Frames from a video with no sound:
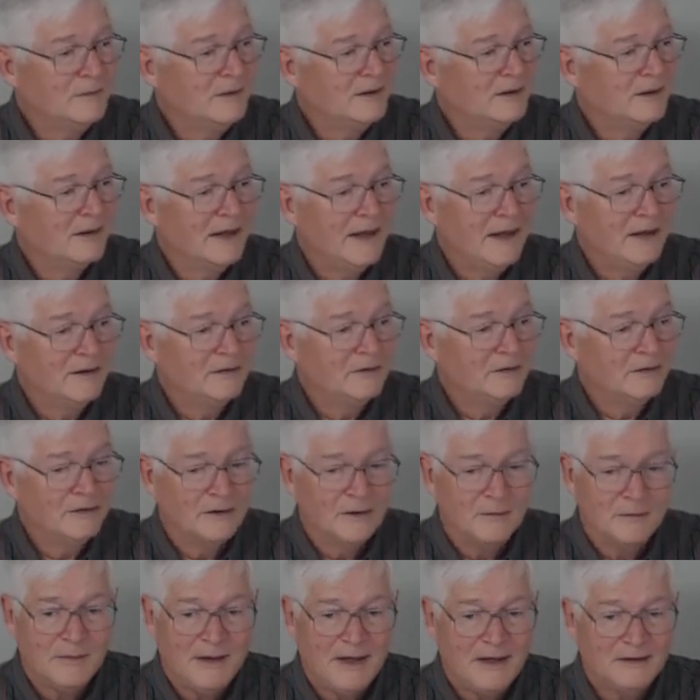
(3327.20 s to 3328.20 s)
been allowed to
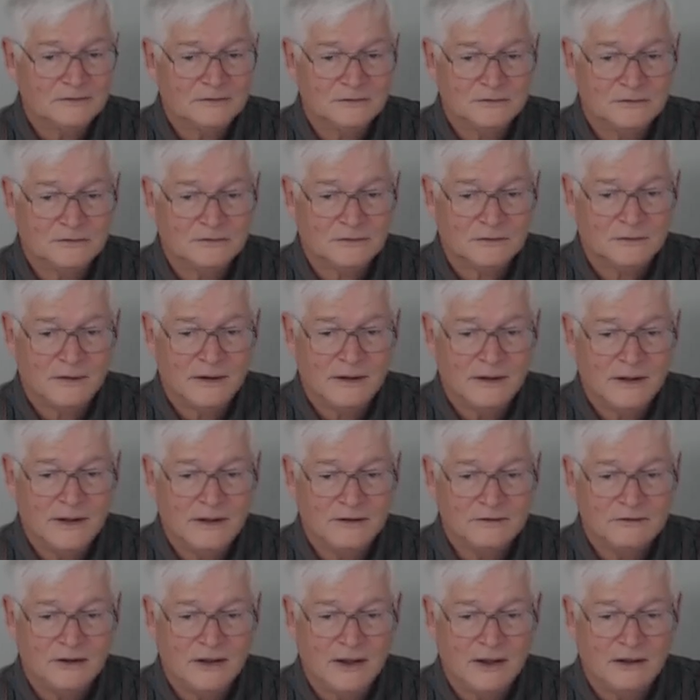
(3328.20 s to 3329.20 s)
earn a master's degree in
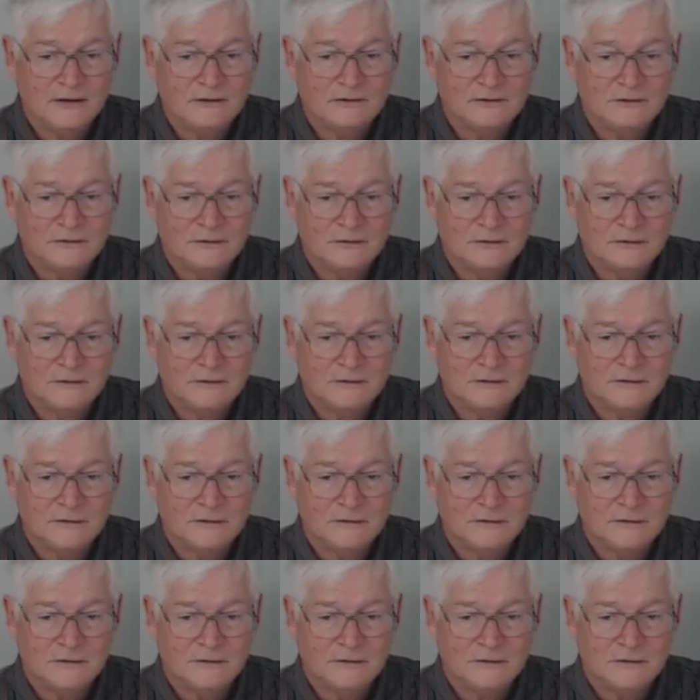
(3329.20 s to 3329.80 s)
education.